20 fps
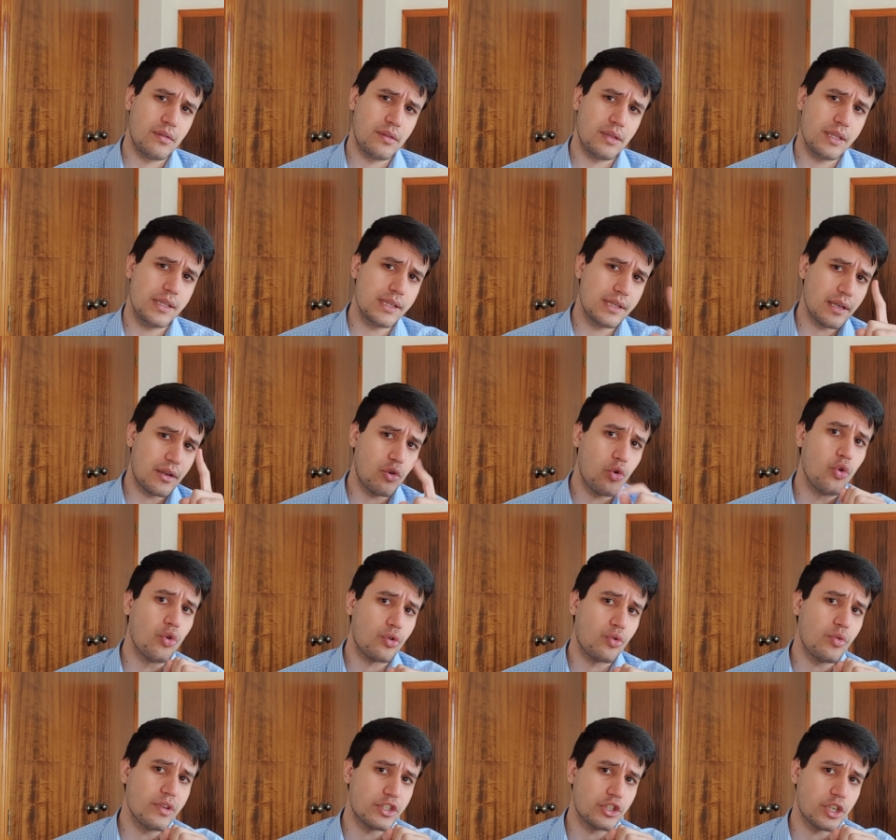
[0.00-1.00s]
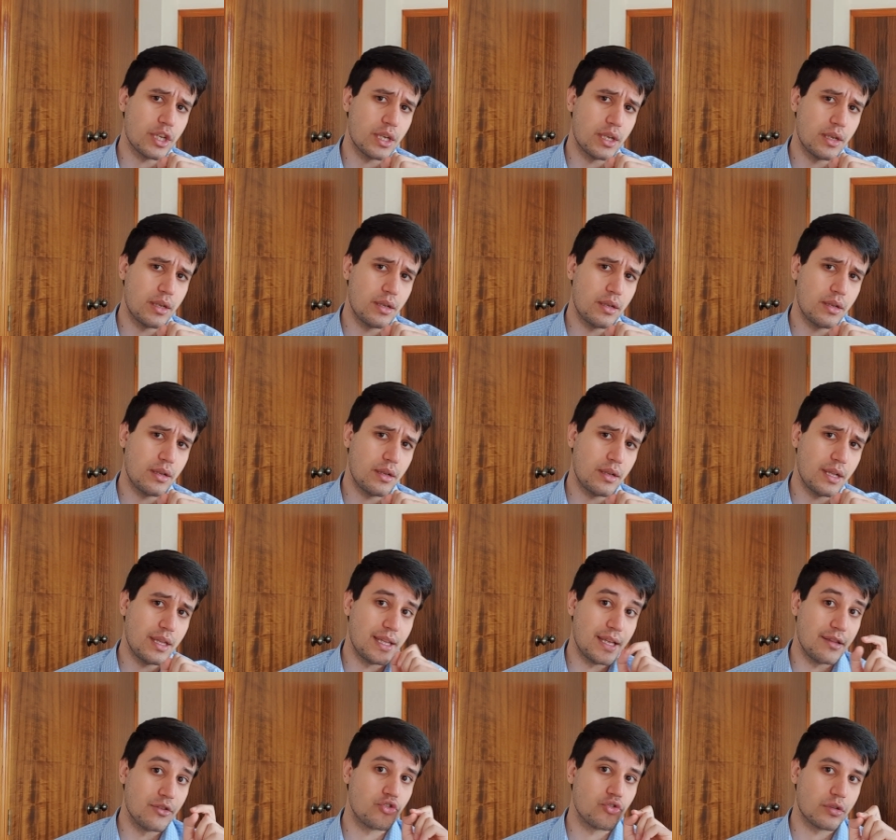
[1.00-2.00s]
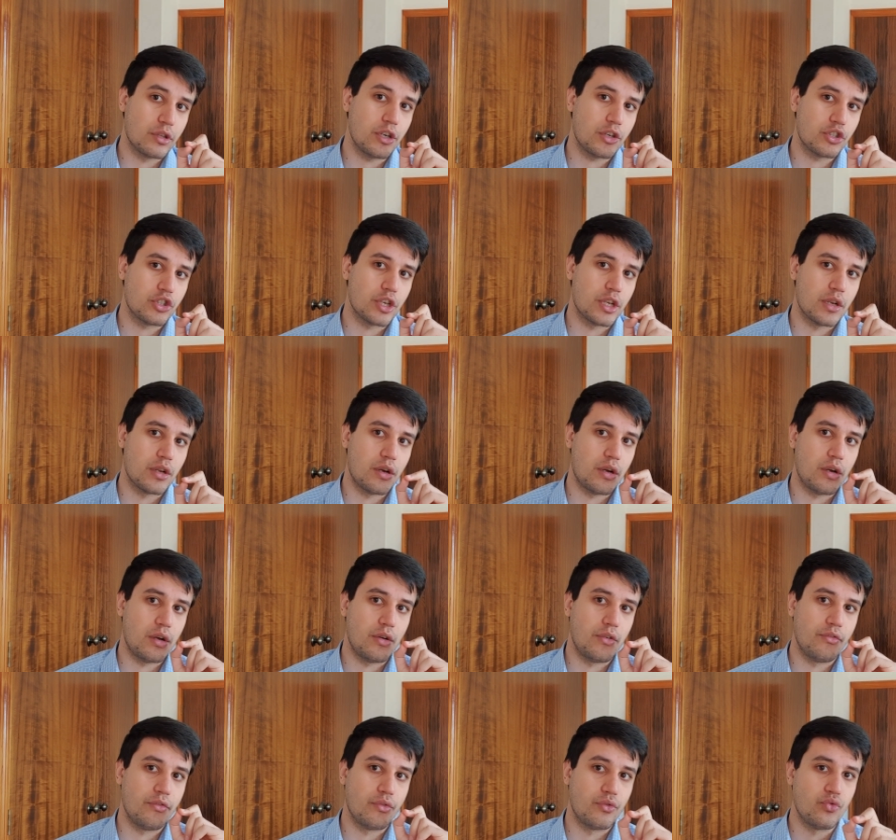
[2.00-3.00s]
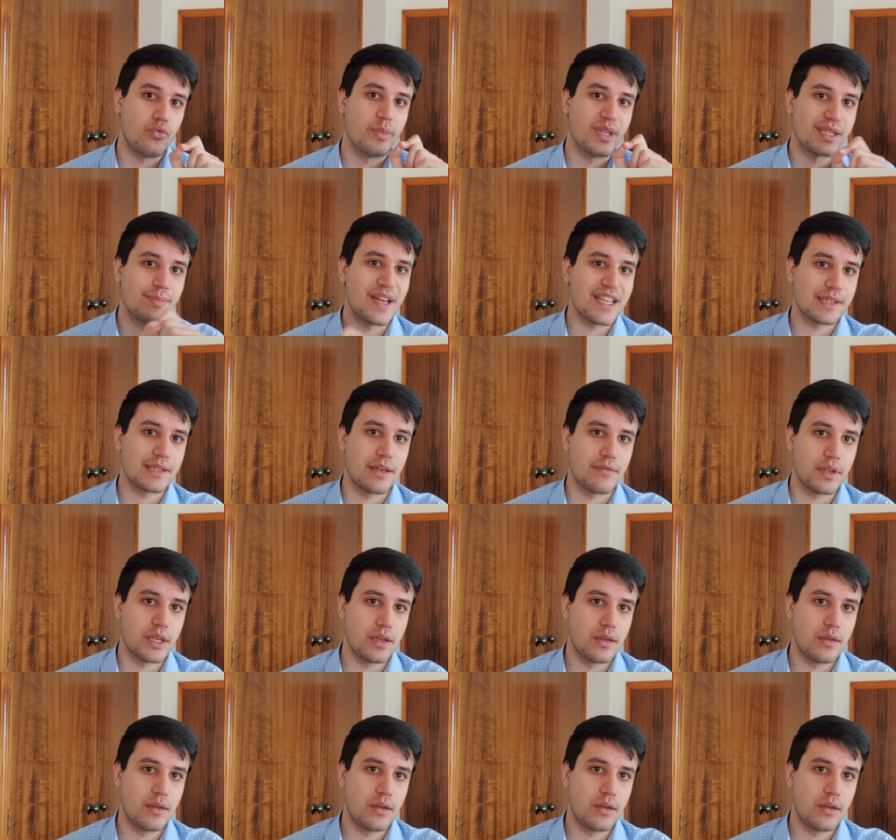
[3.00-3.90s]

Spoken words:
This is a core question in the introduction of Rumi's Masnavi.